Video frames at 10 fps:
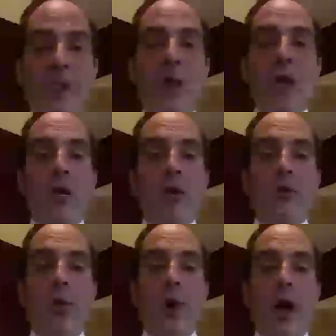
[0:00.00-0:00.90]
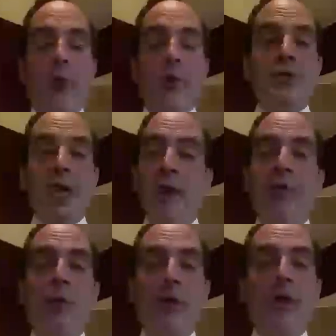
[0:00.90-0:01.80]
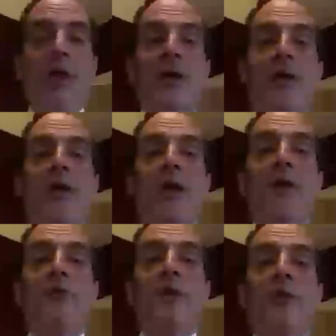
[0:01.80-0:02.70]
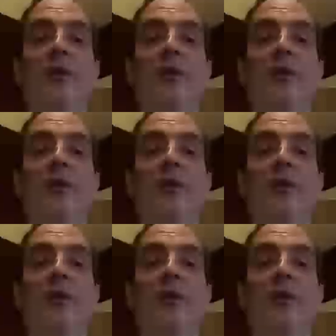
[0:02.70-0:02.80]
So I wish everyone luck as they